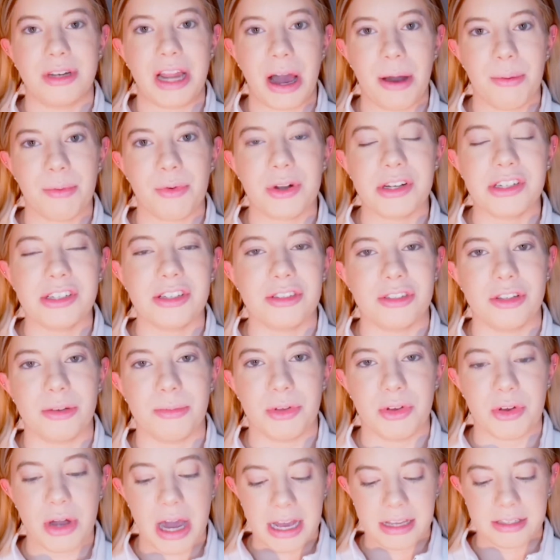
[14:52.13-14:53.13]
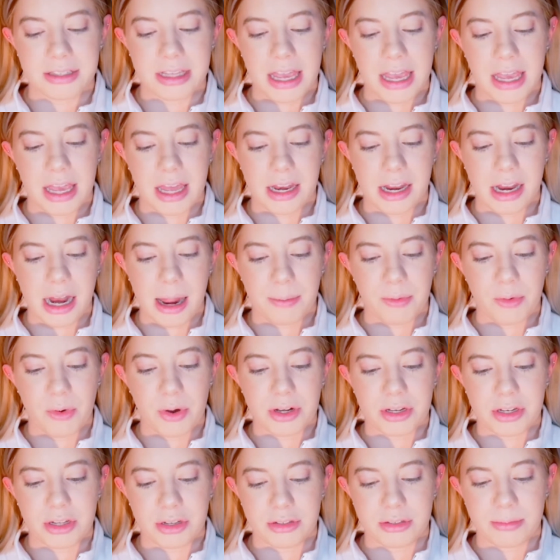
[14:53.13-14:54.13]
I'm going to zoom you guys in and I'm
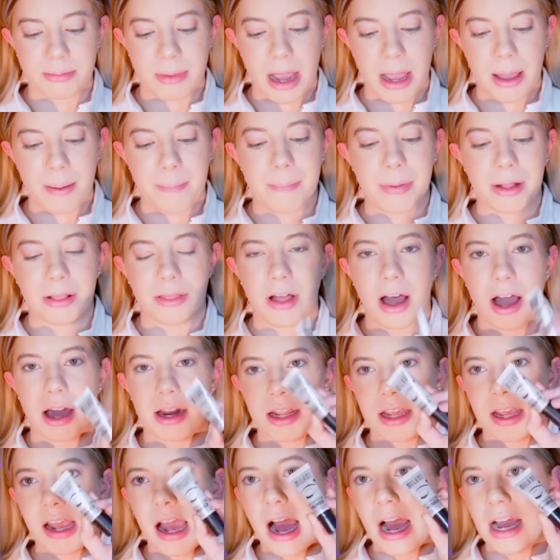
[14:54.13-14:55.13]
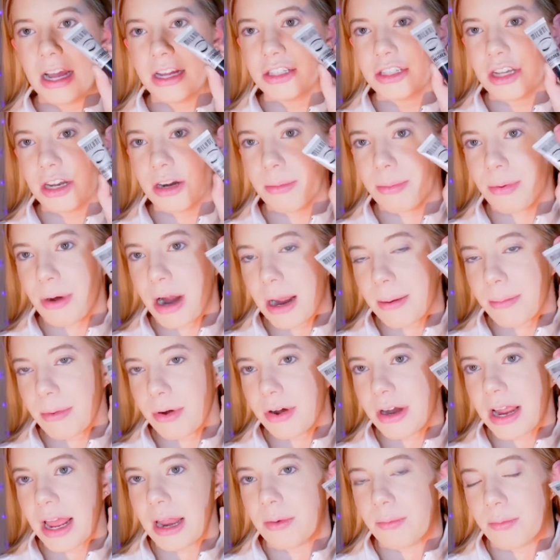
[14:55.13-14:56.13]
going to use my Milani eyeshadow primer
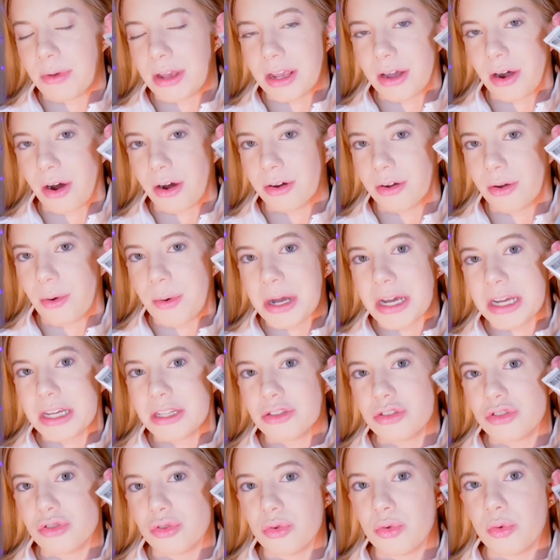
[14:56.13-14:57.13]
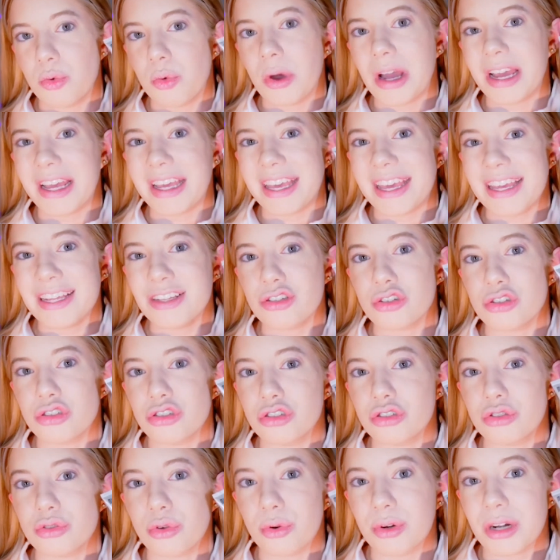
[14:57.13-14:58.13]
and we are going to get
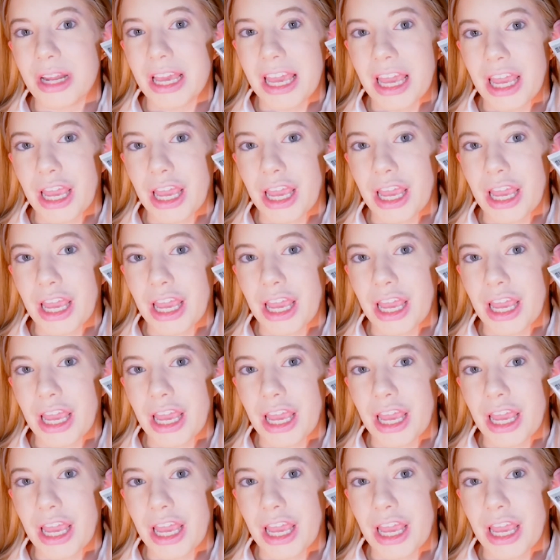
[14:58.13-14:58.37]
started.